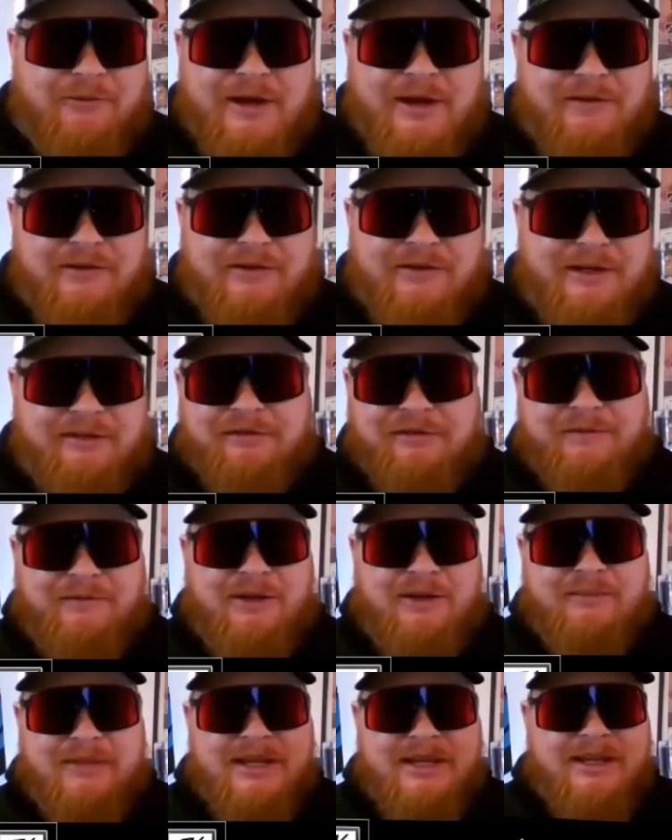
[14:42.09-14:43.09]
whether it's
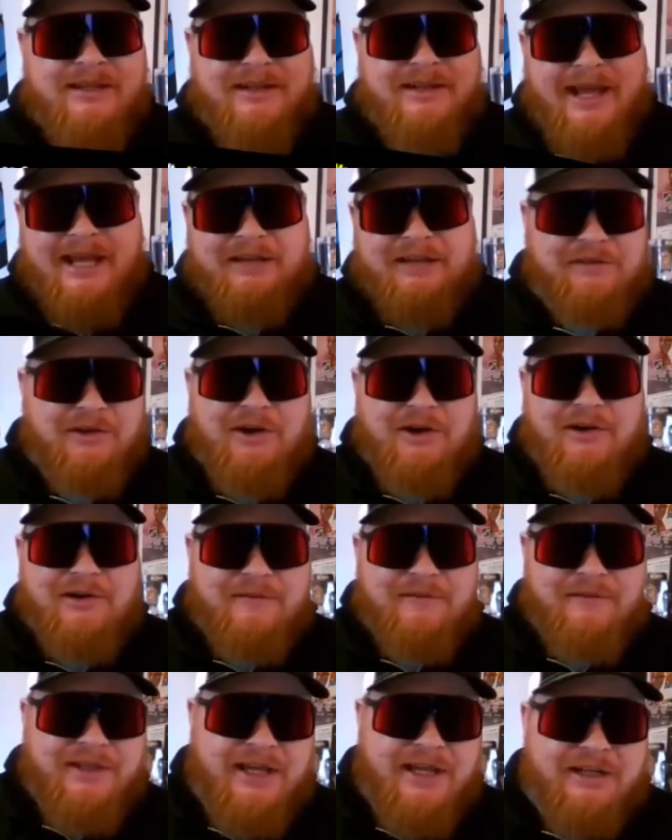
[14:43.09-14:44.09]
from NASCAR
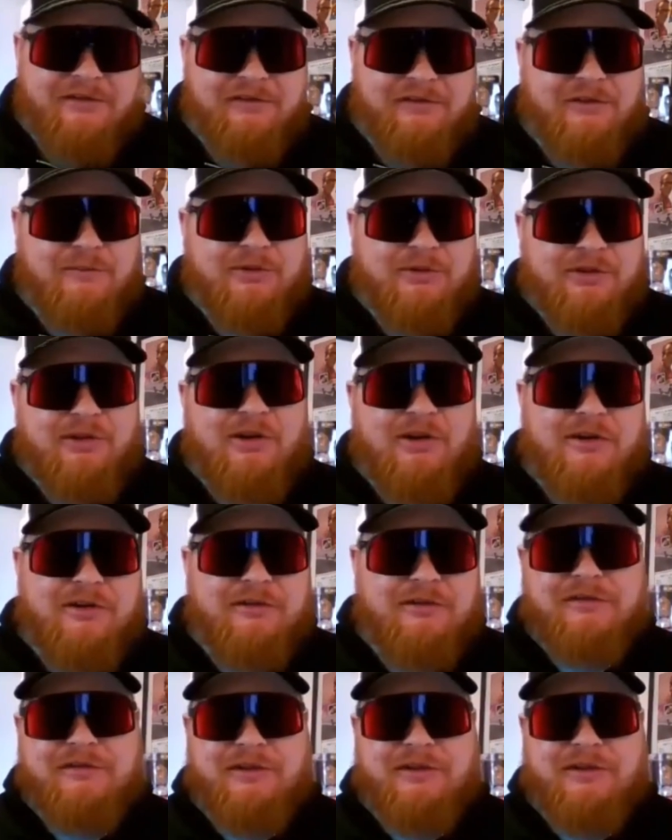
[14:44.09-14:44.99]
to V8 supercars.